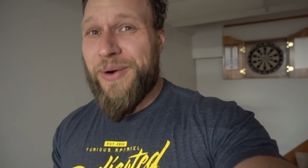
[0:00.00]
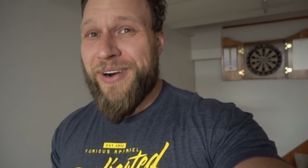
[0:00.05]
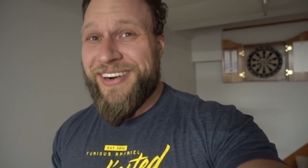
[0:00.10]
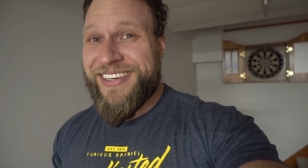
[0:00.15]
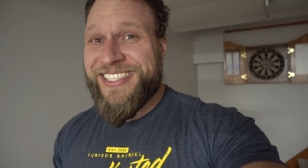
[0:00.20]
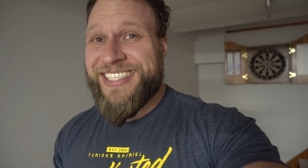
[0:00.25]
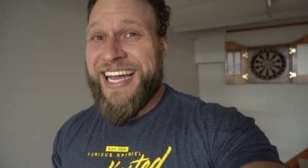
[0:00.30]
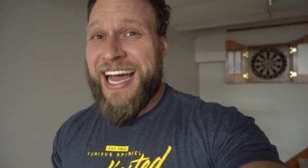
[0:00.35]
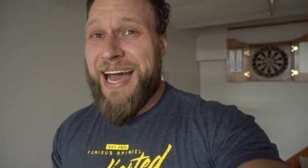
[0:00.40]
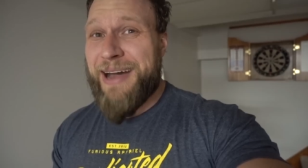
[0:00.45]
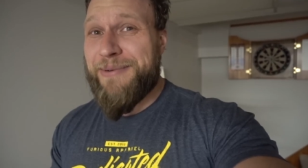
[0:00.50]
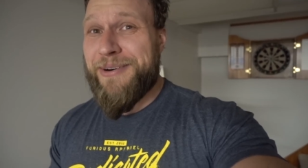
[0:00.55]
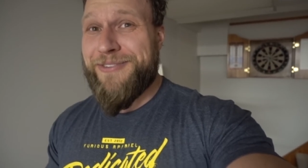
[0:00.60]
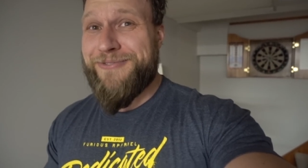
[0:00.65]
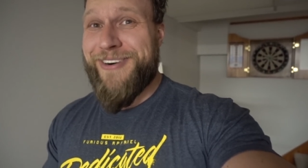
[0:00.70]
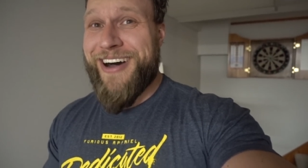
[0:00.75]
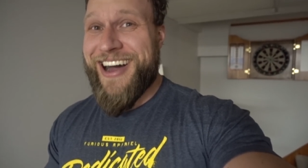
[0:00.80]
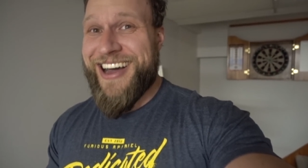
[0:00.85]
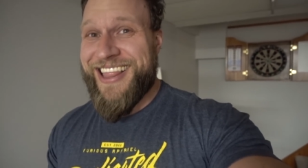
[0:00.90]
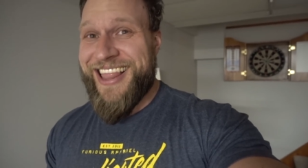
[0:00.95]
worst time
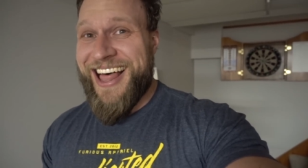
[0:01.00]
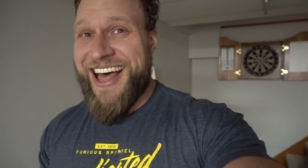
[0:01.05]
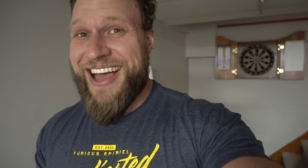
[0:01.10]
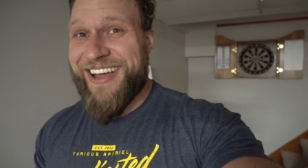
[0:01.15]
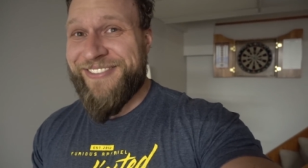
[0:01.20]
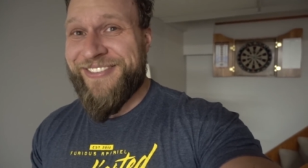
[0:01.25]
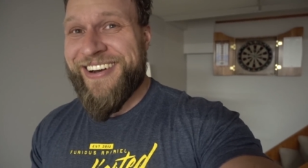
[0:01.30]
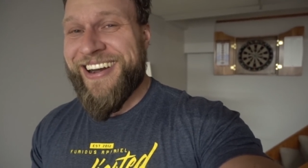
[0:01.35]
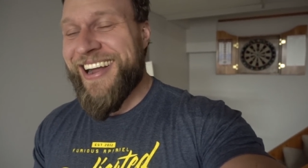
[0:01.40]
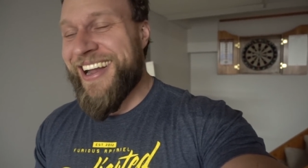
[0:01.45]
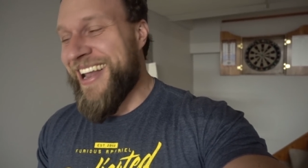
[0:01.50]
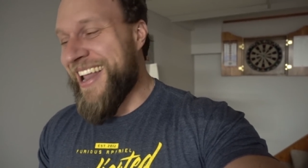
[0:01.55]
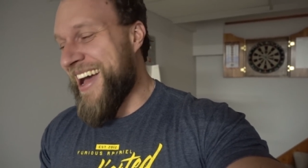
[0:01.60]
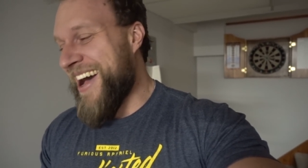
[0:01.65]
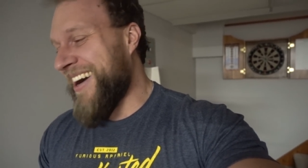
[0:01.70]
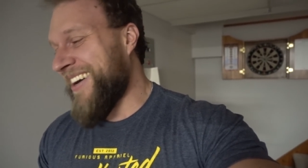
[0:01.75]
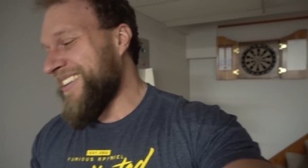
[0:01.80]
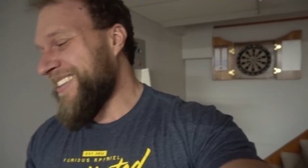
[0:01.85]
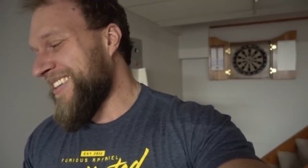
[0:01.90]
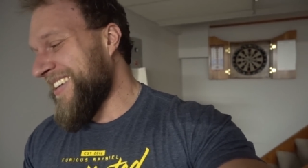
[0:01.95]
of my life right
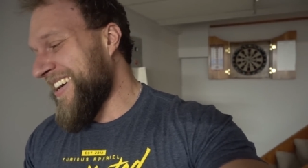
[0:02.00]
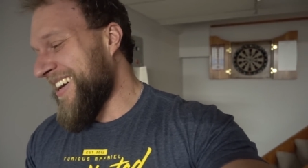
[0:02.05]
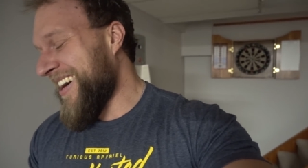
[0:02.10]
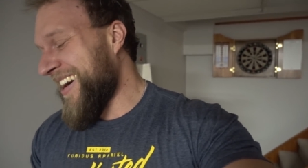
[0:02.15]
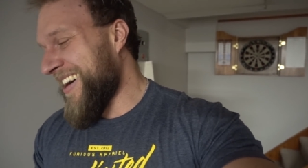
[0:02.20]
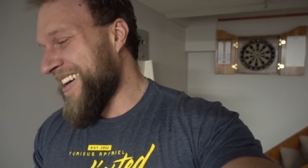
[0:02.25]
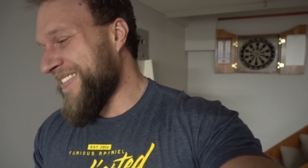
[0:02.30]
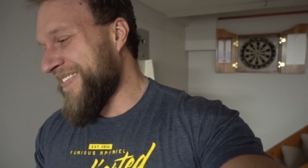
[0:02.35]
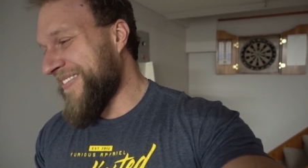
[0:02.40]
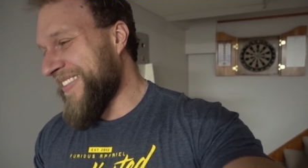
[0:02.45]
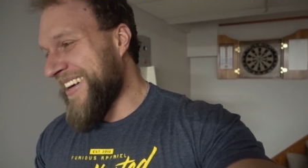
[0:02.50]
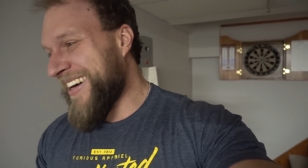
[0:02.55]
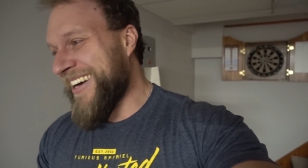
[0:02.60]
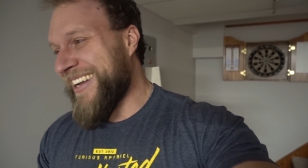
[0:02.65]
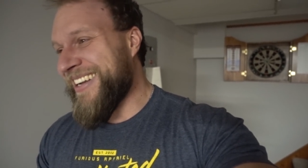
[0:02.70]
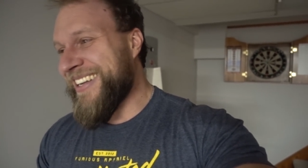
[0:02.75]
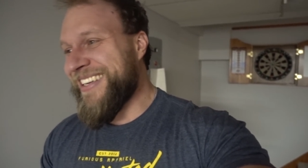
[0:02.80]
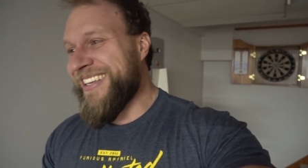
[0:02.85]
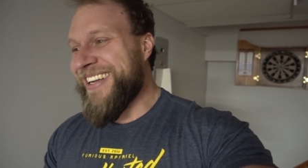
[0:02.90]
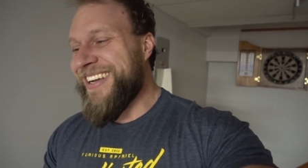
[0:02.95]
now. Oh
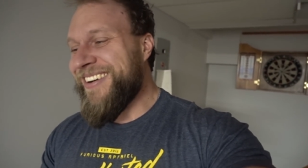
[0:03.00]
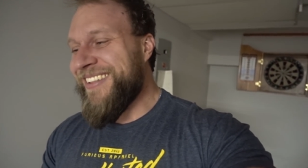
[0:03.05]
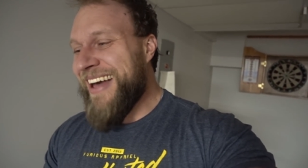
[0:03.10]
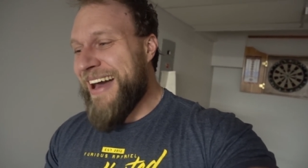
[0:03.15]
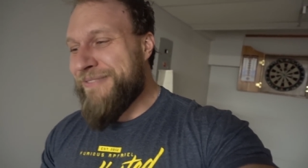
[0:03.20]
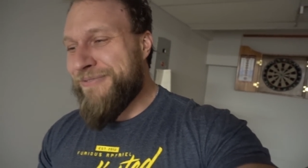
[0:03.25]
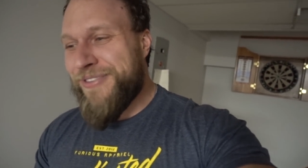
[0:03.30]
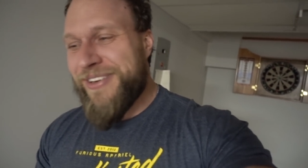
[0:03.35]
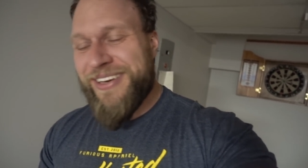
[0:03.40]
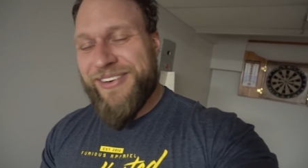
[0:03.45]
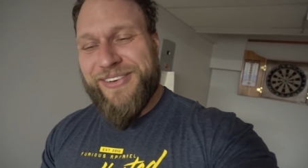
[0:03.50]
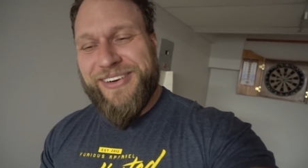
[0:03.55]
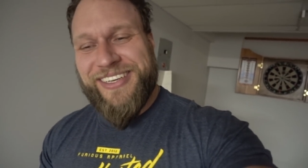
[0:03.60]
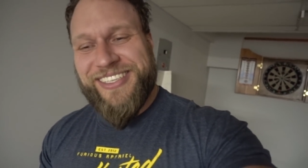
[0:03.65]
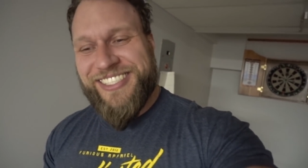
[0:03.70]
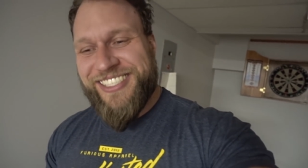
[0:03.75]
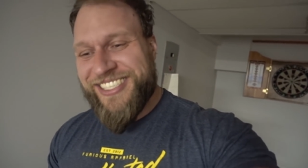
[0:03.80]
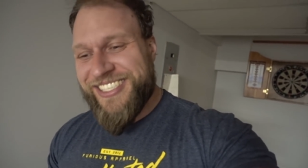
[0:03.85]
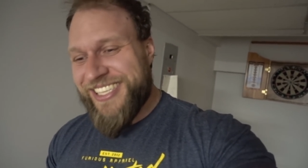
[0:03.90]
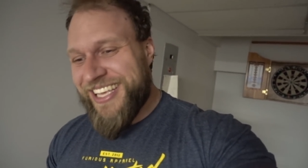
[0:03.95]
man, you know that feeling where
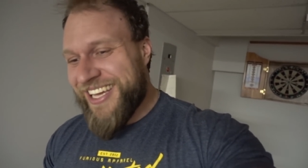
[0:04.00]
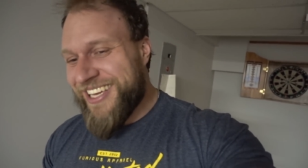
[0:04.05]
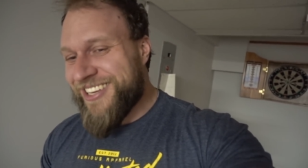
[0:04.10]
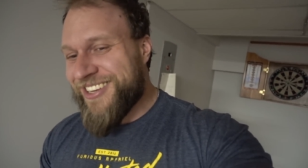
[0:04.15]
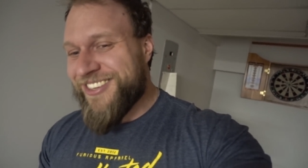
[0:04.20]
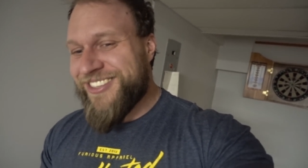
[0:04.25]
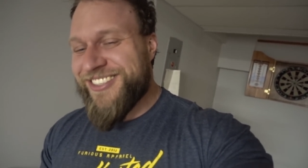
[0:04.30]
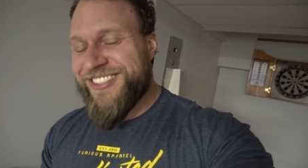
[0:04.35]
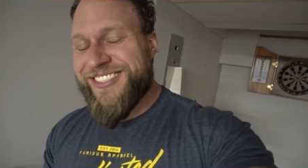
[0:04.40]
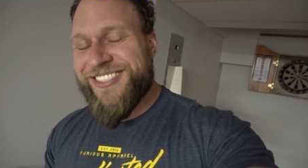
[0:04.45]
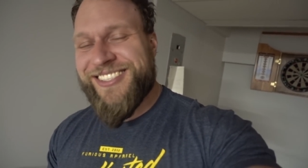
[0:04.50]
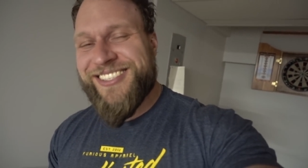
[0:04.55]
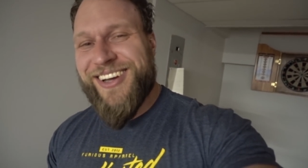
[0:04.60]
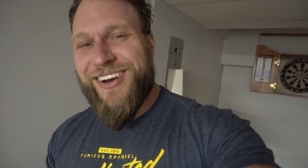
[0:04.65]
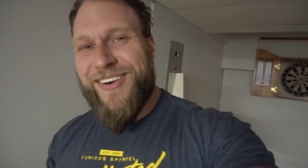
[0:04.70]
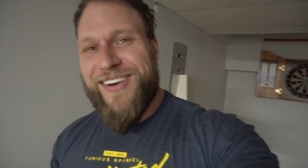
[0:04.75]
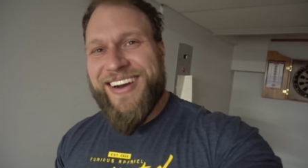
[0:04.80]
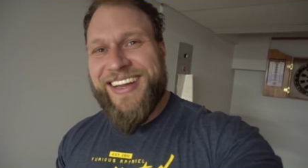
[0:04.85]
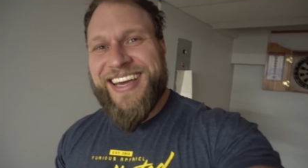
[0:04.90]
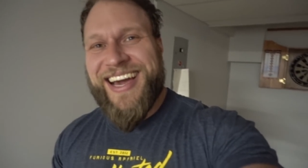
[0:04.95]
it's just like you're just
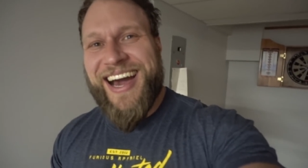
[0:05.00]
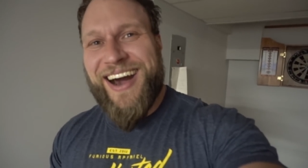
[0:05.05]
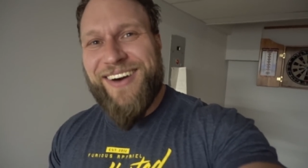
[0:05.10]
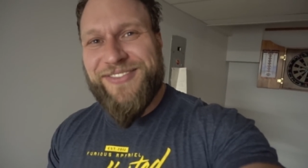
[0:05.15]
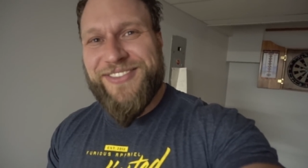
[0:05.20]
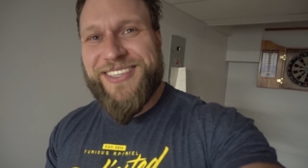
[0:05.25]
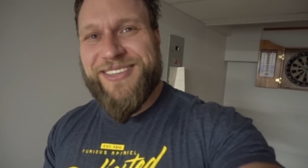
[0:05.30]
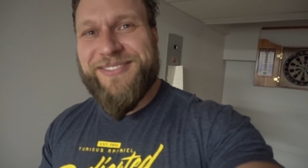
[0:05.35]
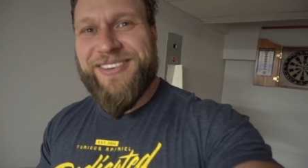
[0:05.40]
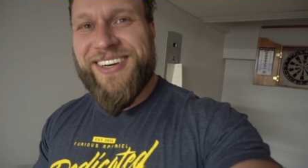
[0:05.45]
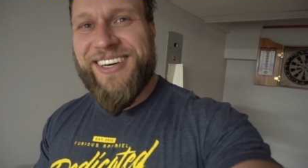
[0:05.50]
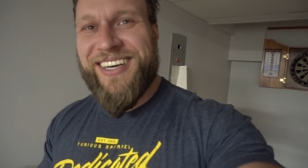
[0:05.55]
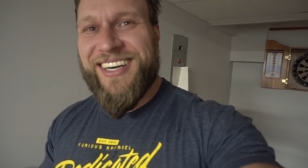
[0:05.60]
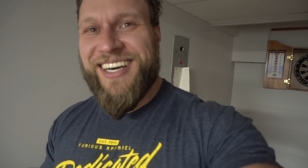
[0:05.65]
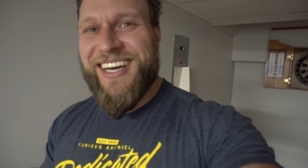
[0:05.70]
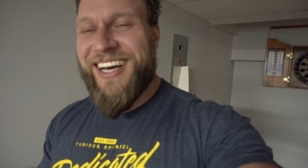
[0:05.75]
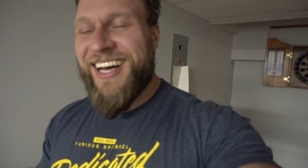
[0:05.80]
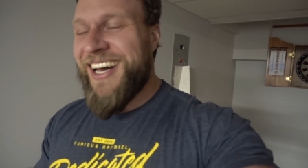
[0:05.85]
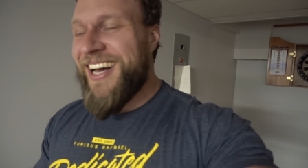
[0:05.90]
so uncomfortable.